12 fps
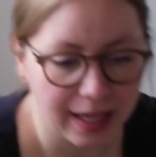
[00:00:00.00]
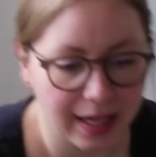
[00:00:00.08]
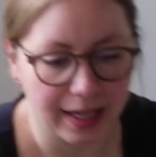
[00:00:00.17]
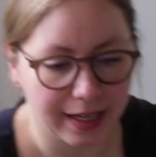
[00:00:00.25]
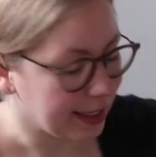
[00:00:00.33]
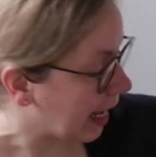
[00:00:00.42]

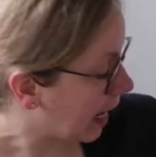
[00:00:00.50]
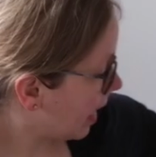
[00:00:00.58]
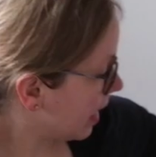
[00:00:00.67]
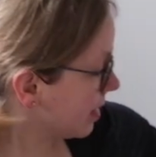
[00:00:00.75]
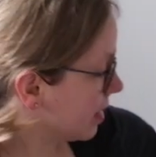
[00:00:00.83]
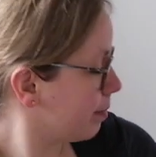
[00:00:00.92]

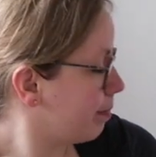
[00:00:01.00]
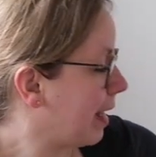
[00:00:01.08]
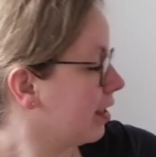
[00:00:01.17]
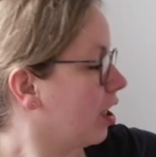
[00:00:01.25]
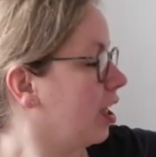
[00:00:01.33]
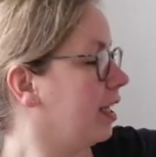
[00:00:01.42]
Last
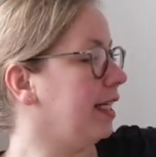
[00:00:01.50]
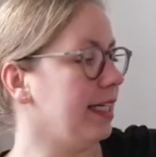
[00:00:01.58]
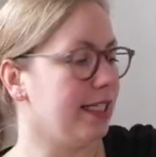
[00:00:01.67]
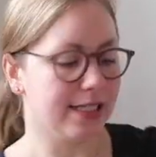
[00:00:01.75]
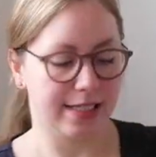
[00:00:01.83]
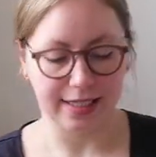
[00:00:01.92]
but not
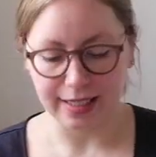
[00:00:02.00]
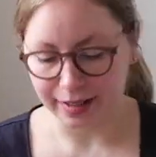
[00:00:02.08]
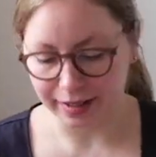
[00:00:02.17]
least